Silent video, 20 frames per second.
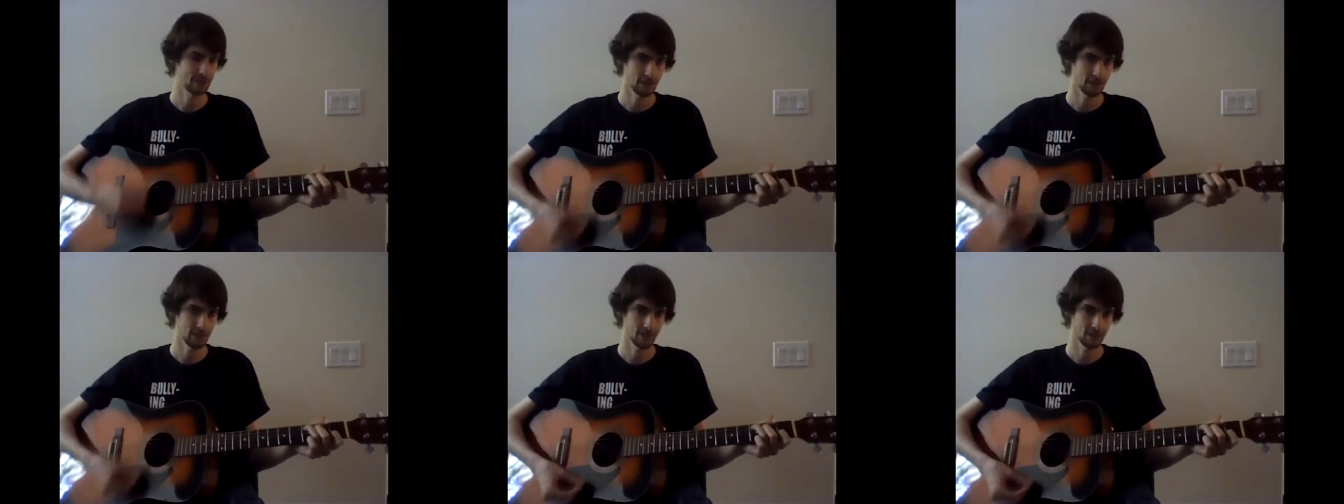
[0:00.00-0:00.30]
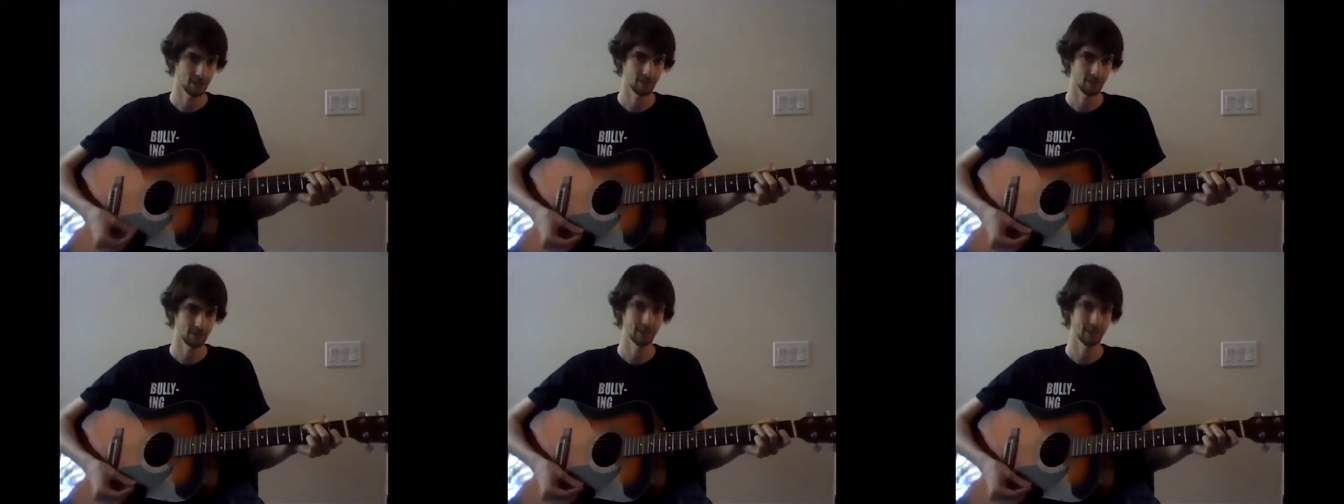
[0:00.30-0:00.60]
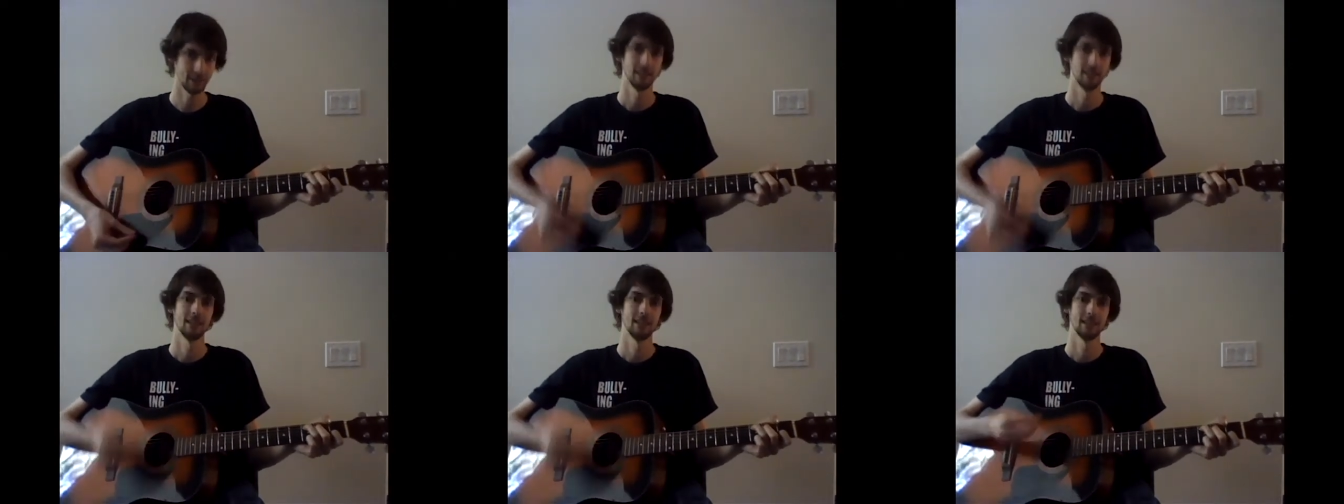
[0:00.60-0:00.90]

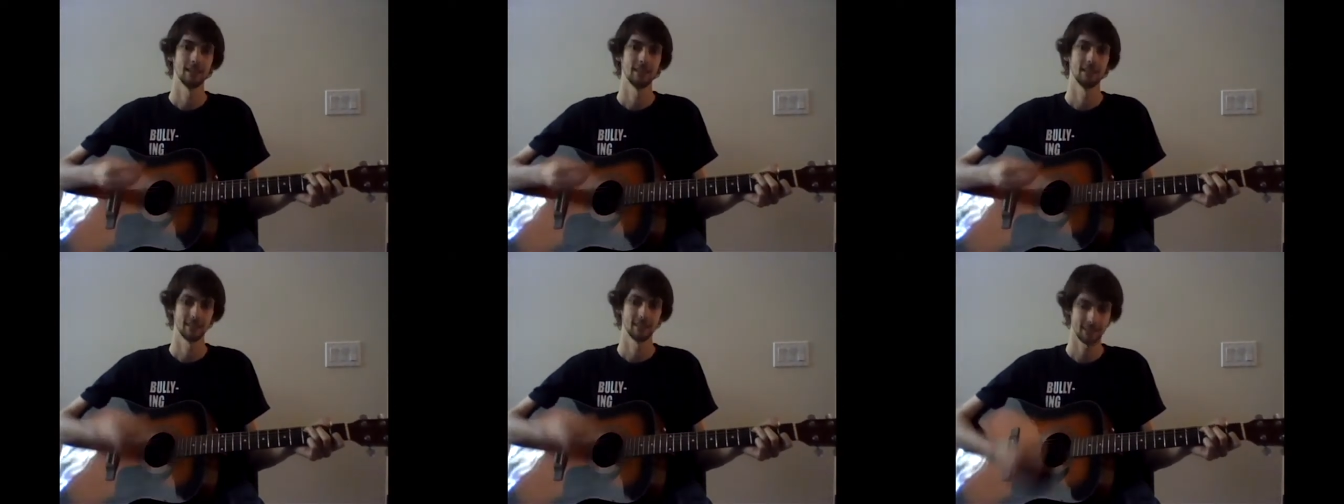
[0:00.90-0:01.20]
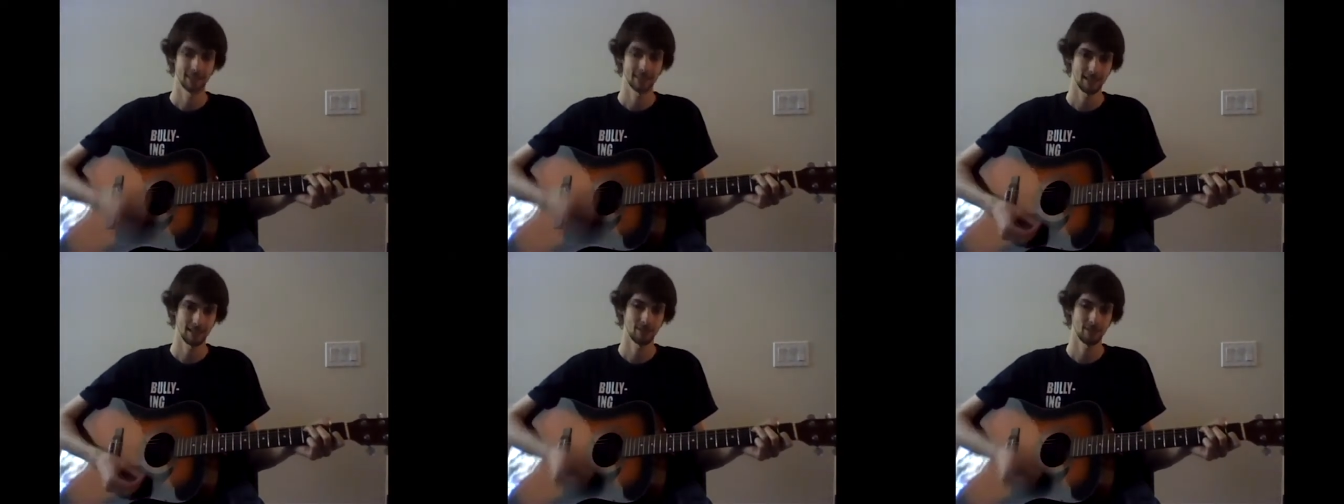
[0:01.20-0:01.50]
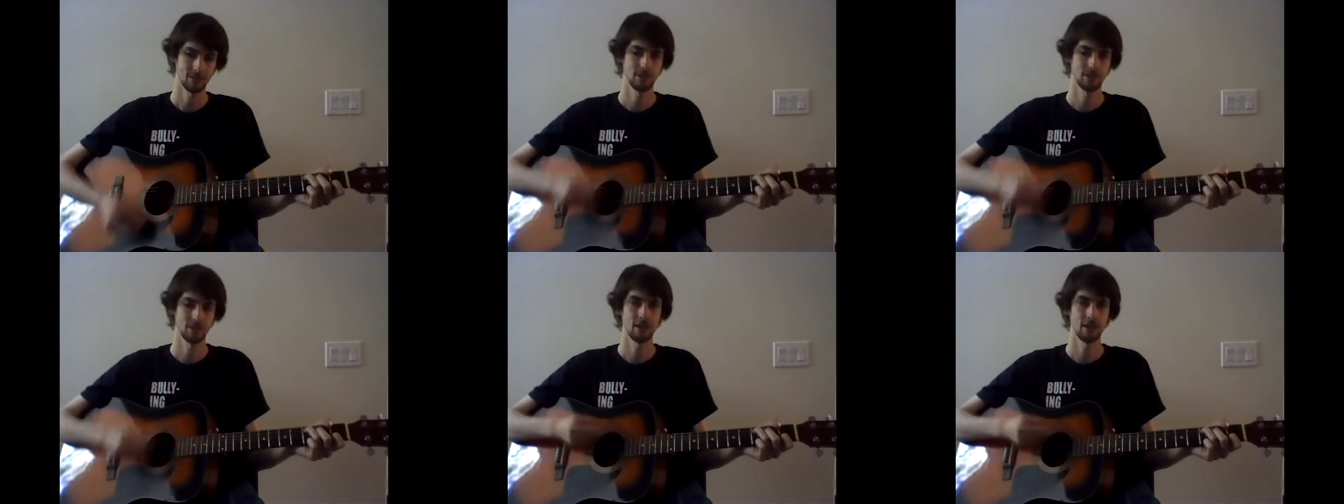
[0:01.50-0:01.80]
down,
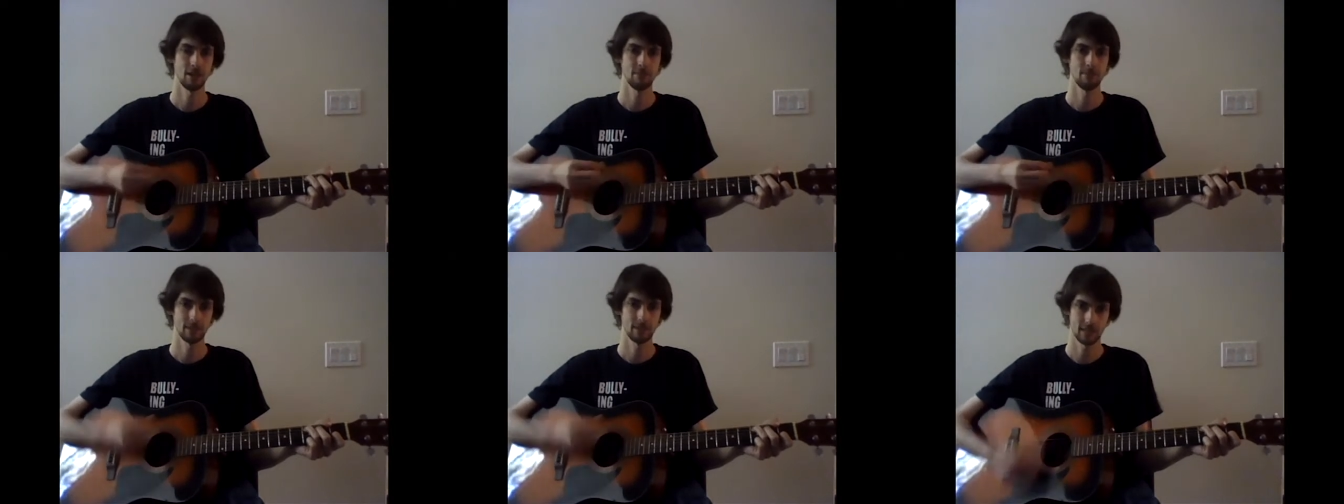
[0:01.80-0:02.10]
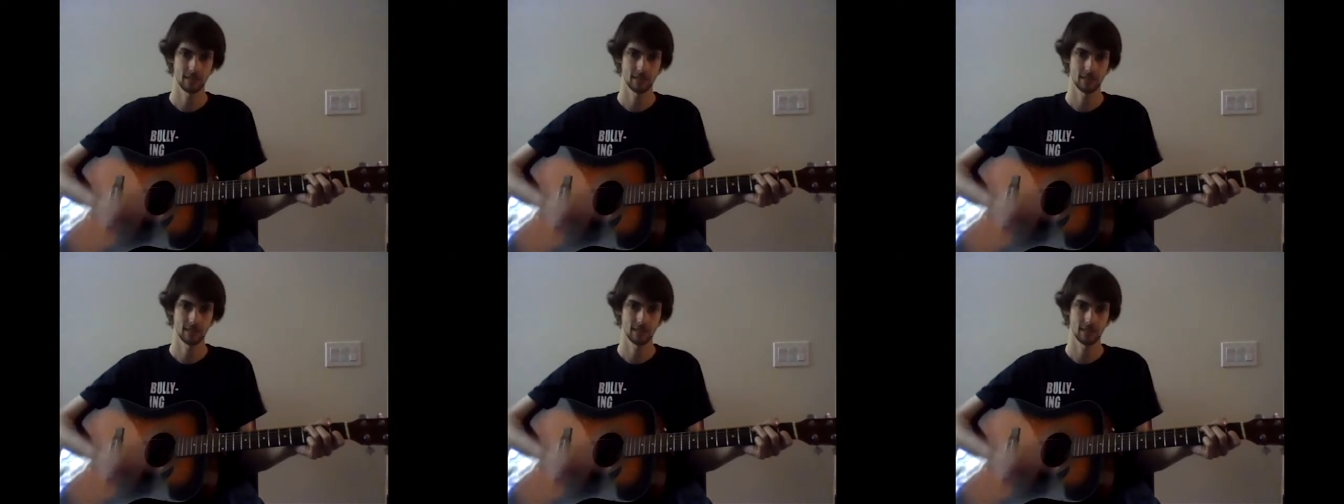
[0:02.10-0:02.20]
down, up,